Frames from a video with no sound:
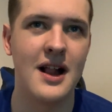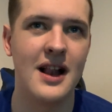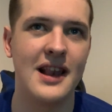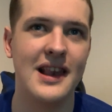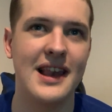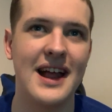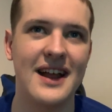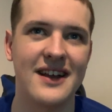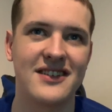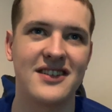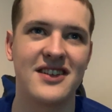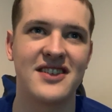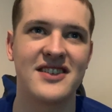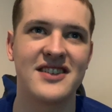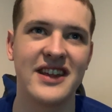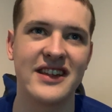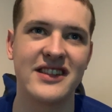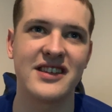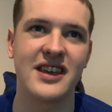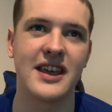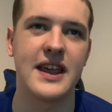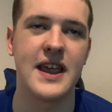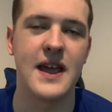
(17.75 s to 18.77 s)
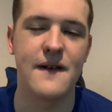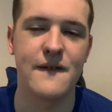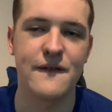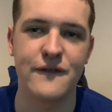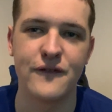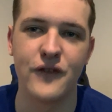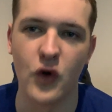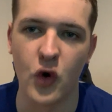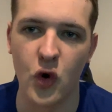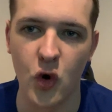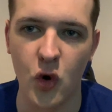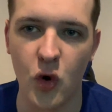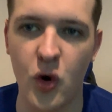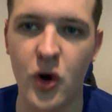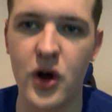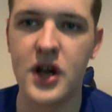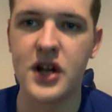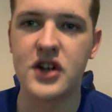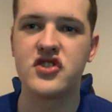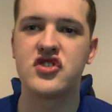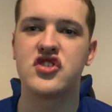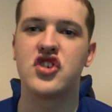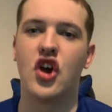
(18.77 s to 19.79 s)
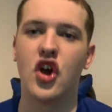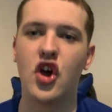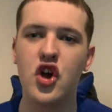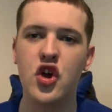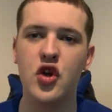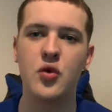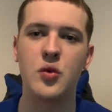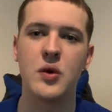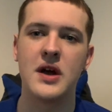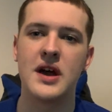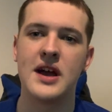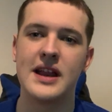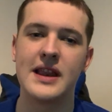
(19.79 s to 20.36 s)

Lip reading: Leicester City 4-2.